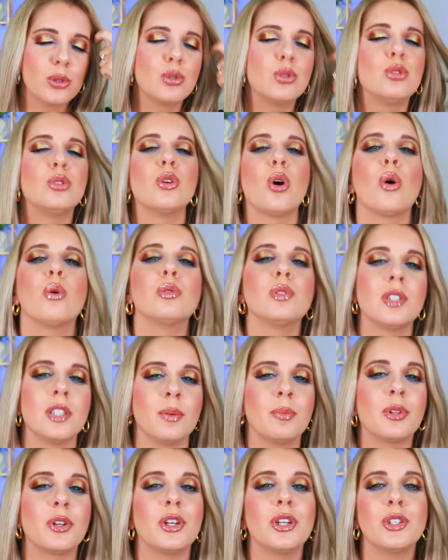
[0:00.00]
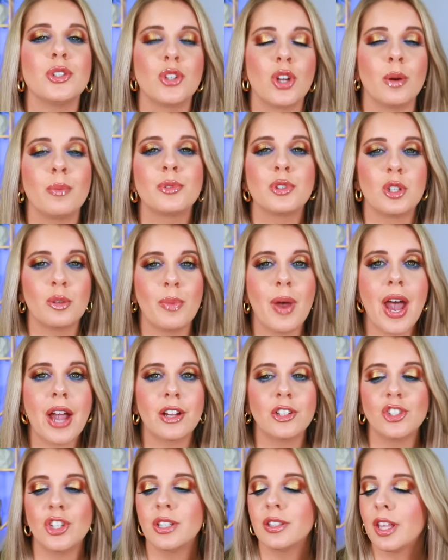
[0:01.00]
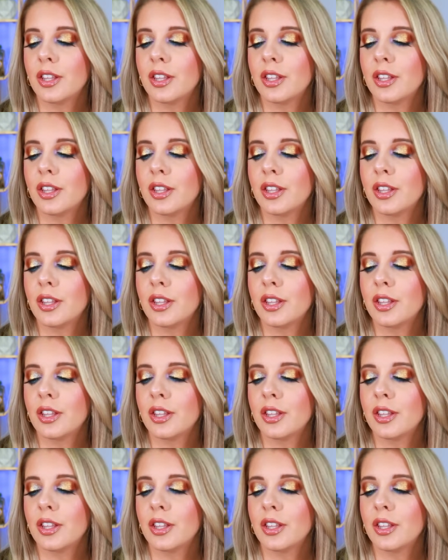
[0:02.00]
so similar in terms of their packaging.